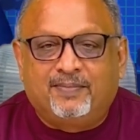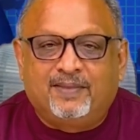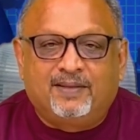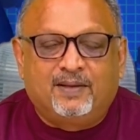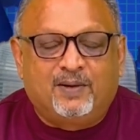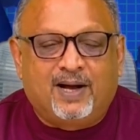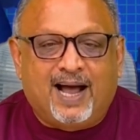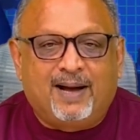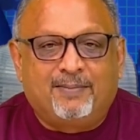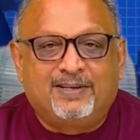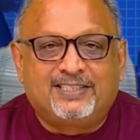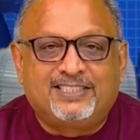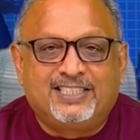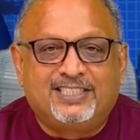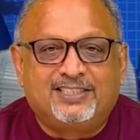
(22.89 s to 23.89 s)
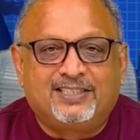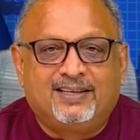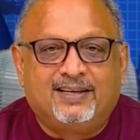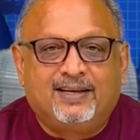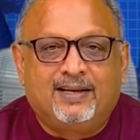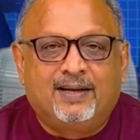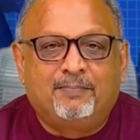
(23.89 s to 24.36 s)
Grab a seat,
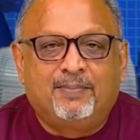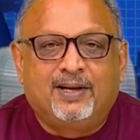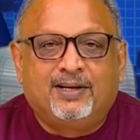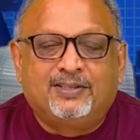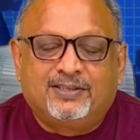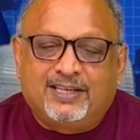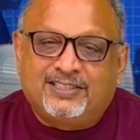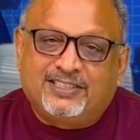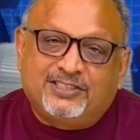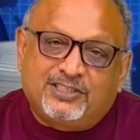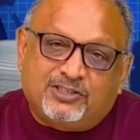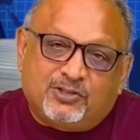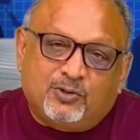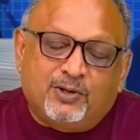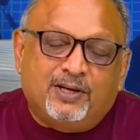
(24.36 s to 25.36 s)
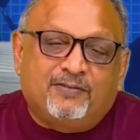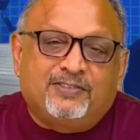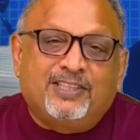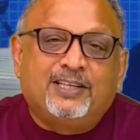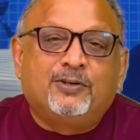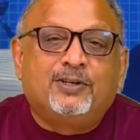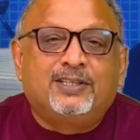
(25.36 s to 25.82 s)
because this is a story of
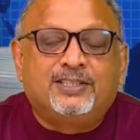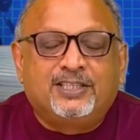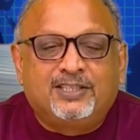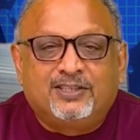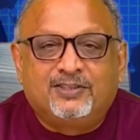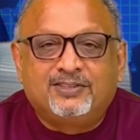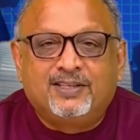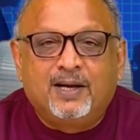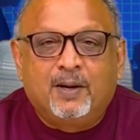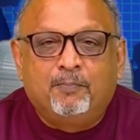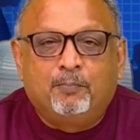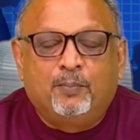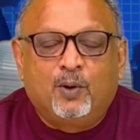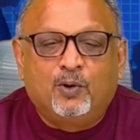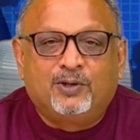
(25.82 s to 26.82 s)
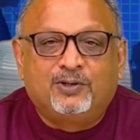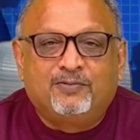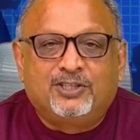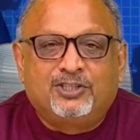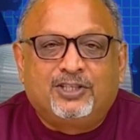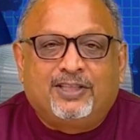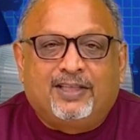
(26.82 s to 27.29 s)
secret deals, bold
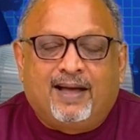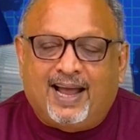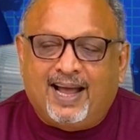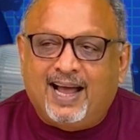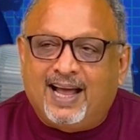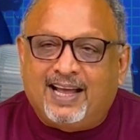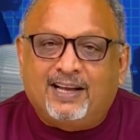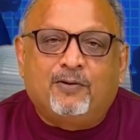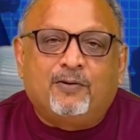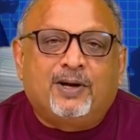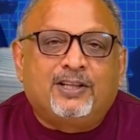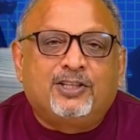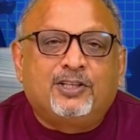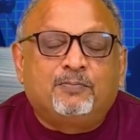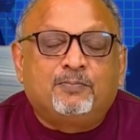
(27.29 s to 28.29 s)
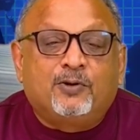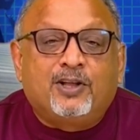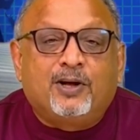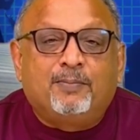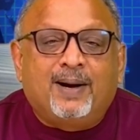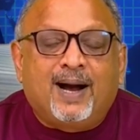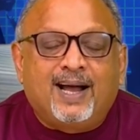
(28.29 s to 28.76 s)
visions, and a region
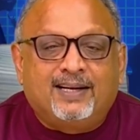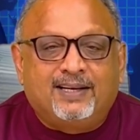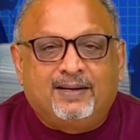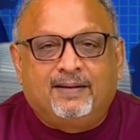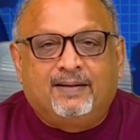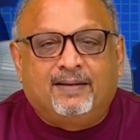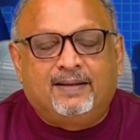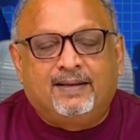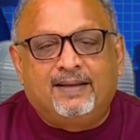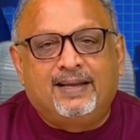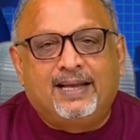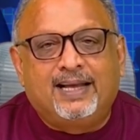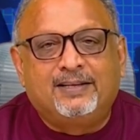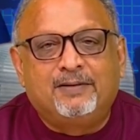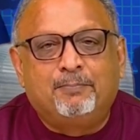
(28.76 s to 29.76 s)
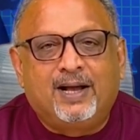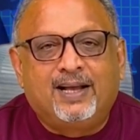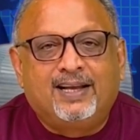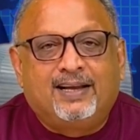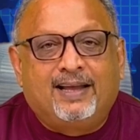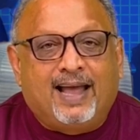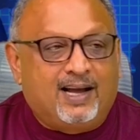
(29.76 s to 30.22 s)
pushing back. Let's break
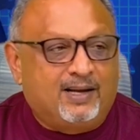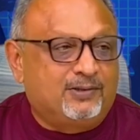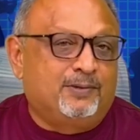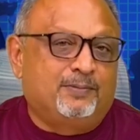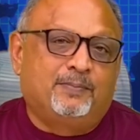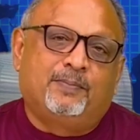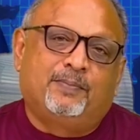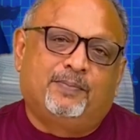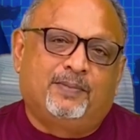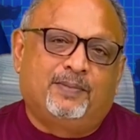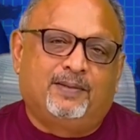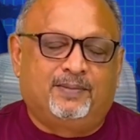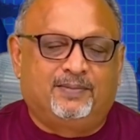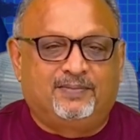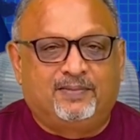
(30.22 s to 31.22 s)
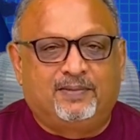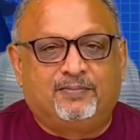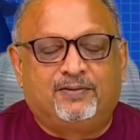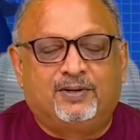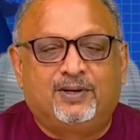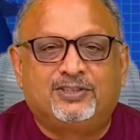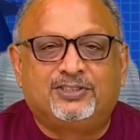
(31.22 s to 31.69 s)
it down.
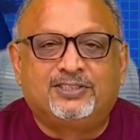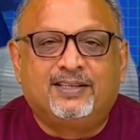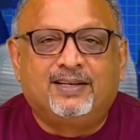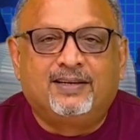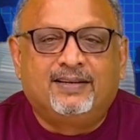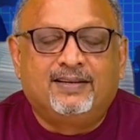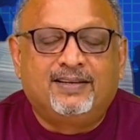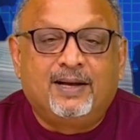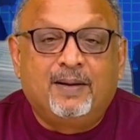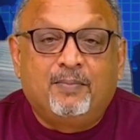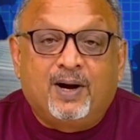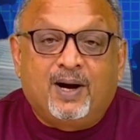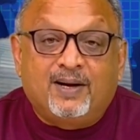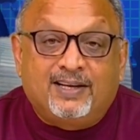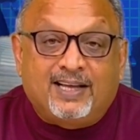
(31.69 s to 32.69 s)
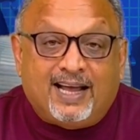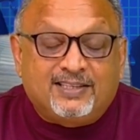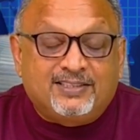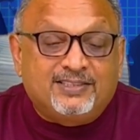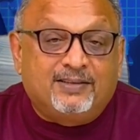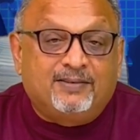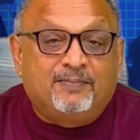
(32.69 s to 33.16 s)
First, some
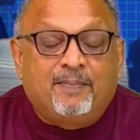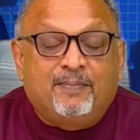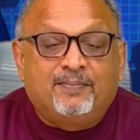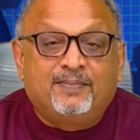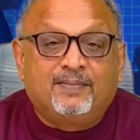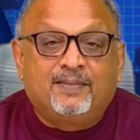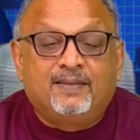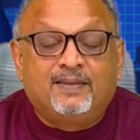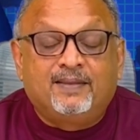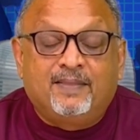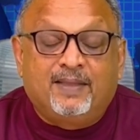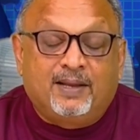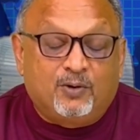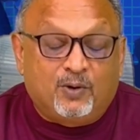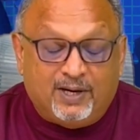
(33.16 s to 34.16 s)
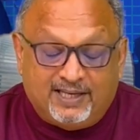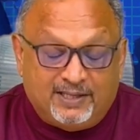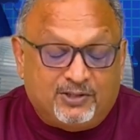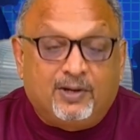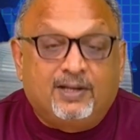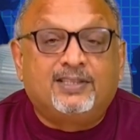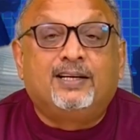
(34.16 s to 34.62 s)
context. The
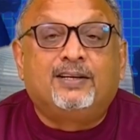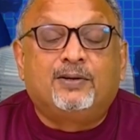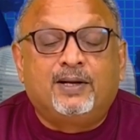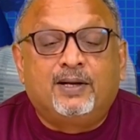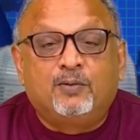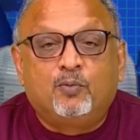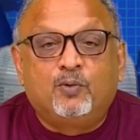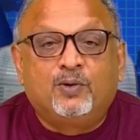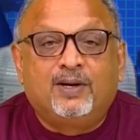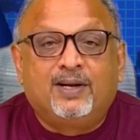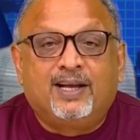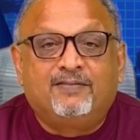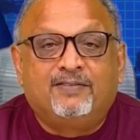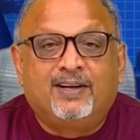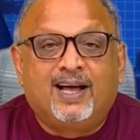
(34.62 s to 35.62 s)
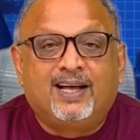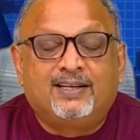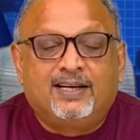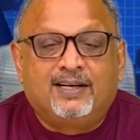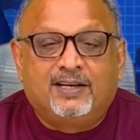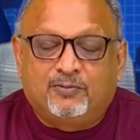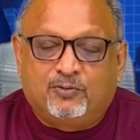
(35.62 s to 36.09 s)
2023 war left
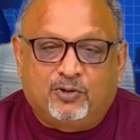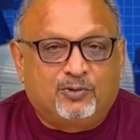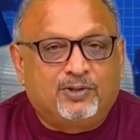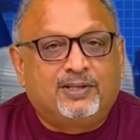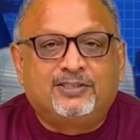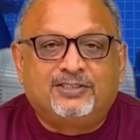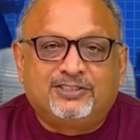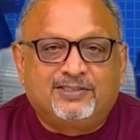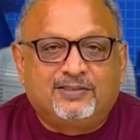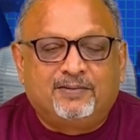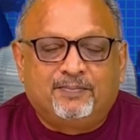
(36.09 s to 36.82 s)
Gaza in ruins.